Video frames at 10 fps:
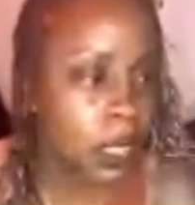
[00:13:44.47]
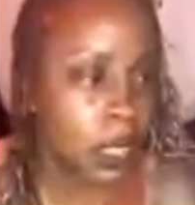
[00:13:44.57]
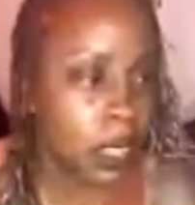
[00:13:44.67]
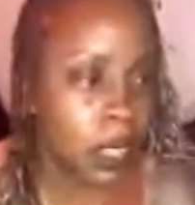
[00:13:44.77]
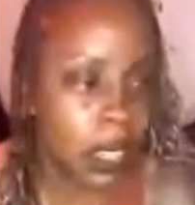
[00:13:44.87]

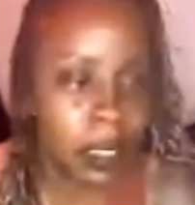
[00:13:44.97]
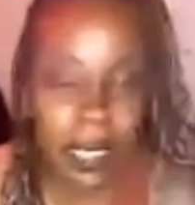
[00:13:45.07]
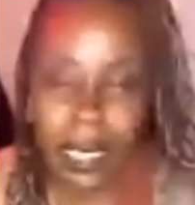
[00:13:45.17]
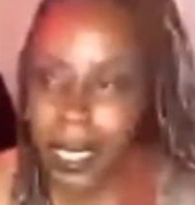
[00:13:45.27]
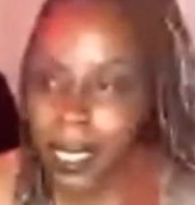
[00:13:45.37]

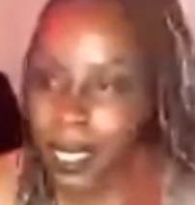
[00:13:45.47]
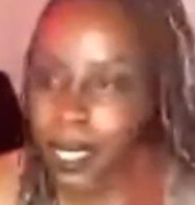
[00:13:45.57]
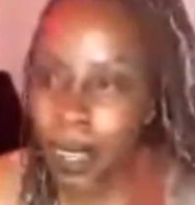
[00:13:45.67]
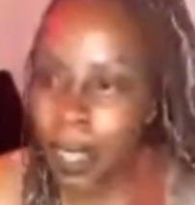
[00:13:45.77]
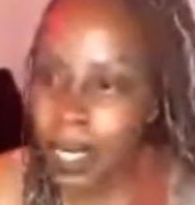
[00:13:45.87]
everything in
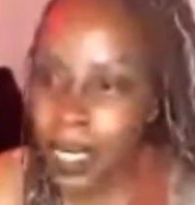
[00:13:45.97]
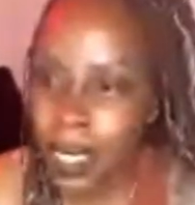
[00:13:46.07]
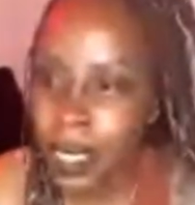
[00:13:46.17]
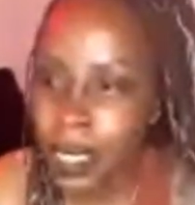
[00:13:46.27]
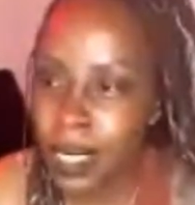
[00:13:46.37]
closets
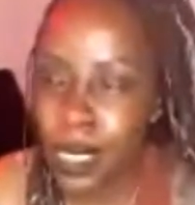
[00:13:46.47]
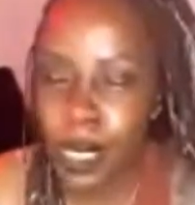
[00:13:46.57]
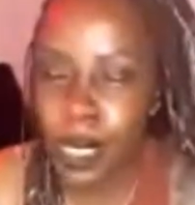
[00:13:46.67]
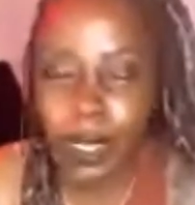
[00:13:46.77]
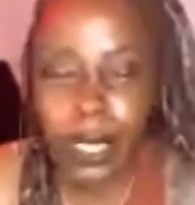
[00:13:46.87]
and just
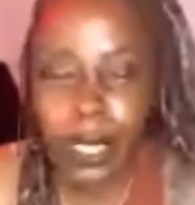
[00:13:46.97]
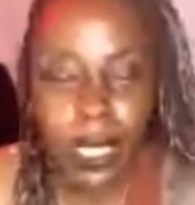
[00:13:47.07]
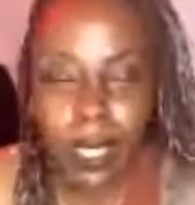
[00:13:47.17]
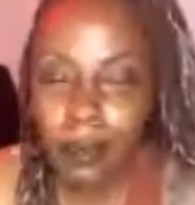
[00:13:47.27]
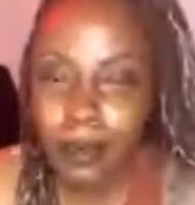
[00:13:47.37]

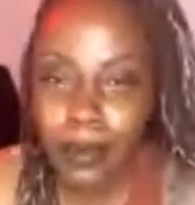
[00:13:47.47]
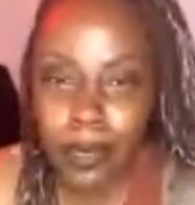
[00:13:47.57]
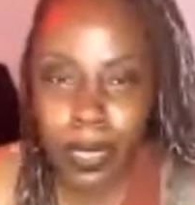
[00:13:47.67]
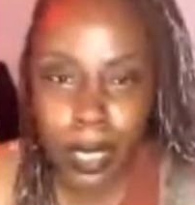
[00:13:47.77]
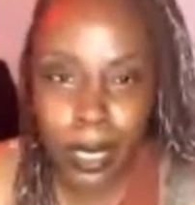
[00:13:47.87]
very
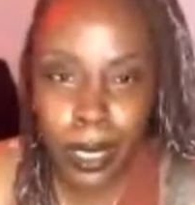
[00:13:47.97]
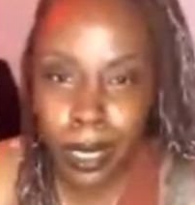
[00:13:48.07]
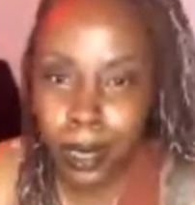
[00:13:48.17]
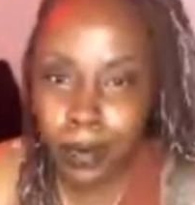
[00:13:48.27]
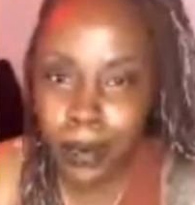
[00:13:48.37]

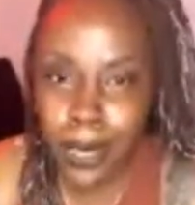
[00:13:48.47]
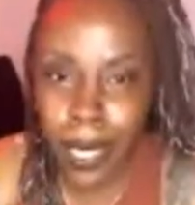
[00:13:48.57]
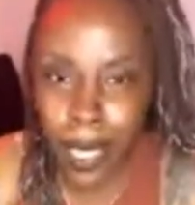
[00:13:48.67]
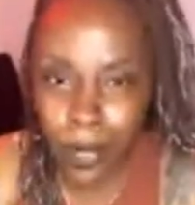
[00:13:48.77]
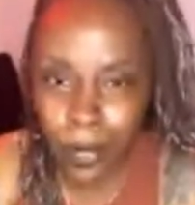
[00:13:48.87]

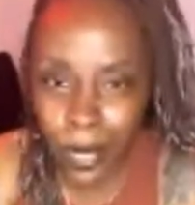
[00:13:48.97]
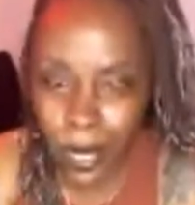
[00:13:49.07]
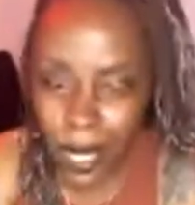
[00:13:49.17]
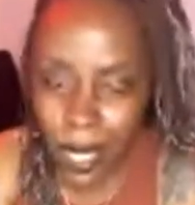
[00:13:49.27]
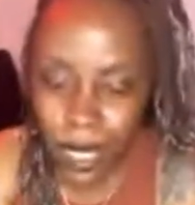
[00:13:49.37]

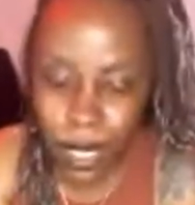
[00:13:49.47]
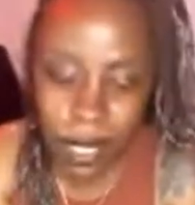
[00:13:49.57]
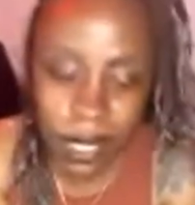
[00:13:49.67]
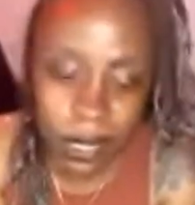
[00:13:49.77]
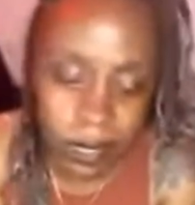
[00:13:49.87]
scary as a
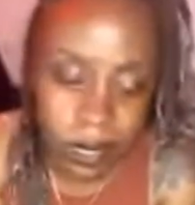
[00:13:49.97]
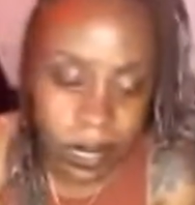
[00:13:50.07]
child.